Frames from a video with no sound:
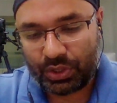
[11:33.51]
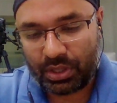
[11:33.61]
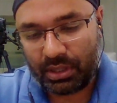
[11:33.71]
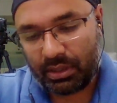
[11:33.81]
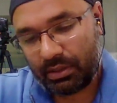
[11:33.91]

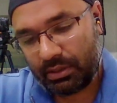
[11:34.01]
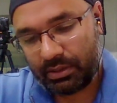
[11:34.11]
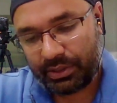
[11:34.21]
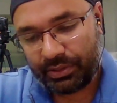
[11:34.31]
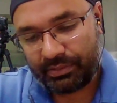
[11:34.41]

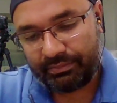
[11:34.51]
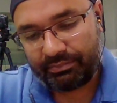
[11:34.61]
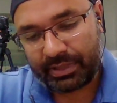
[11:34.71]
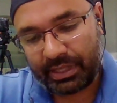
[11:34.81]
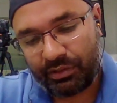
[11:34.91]

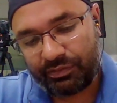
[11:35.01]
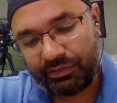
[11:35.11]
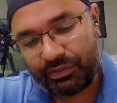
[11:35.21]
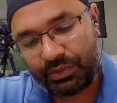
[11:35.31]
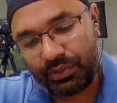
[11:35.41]
kind of
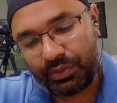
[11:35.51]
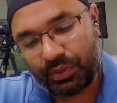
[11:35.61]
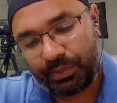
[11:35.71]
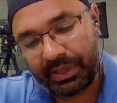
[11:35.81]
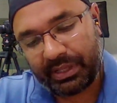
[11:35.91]

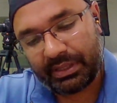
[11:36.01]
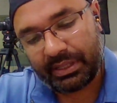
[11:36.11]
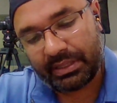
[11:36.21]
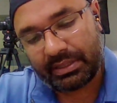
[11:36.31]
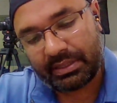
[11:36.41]
topi,
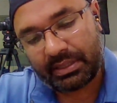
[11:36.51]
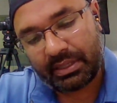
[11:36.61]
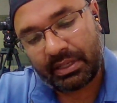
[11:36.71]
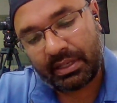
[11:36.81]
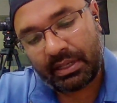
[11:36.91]
this
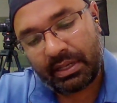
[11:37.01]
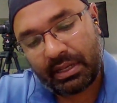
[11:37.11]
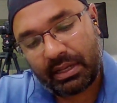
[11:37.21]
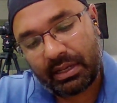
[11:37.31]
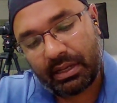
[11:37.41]

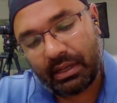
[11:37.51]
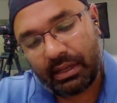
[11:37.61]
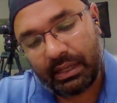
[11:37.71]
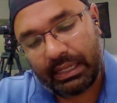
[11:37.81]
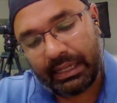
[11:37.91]

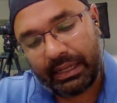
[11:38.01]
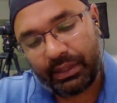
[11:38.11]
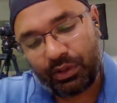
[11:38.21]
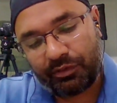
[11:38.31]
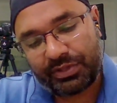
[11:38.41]
layer
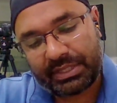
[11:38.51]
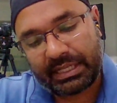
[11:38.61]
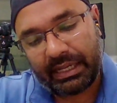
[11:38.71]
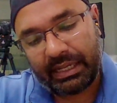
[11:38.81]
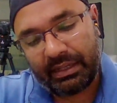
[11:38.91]
of
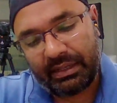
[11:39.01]
skin.